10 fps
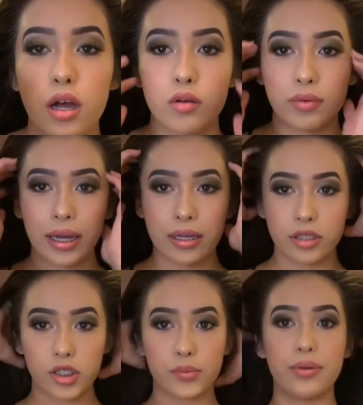Alright,
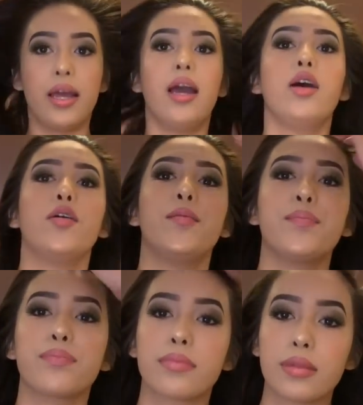so now
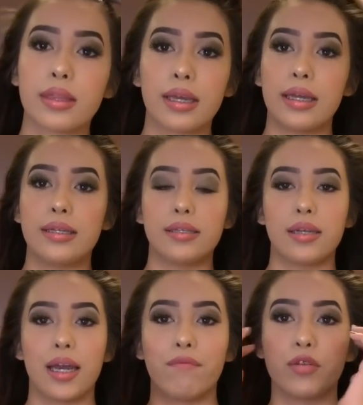it is
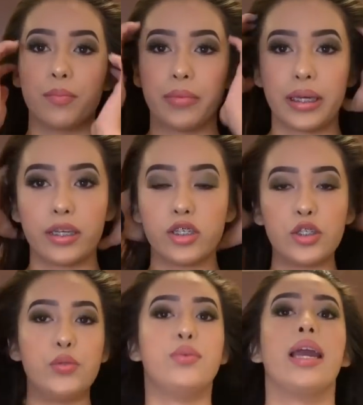time for me
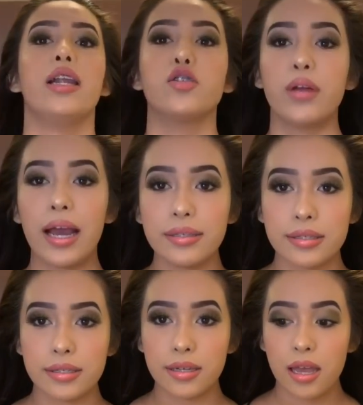to get
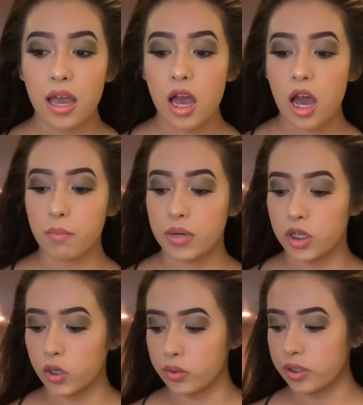dressed. I'm gonna
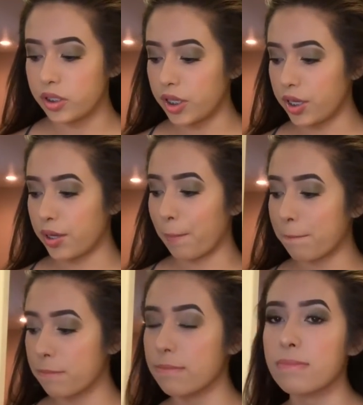go see
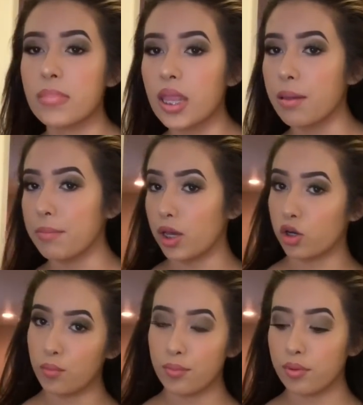my
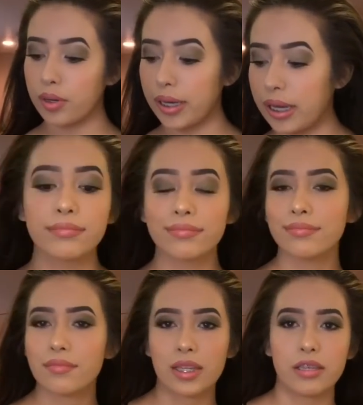homeboy.
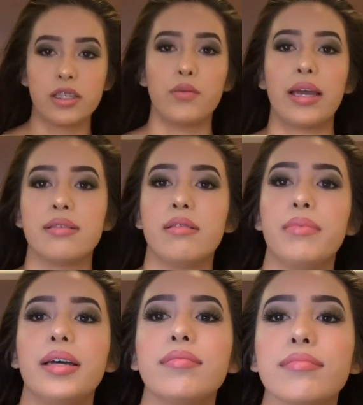I'll see you guys in a
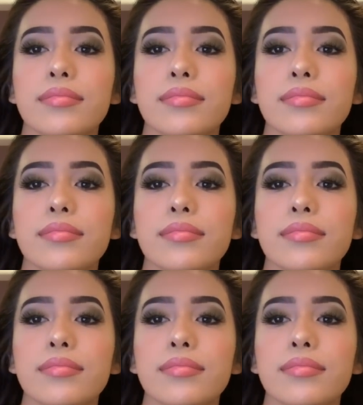bit.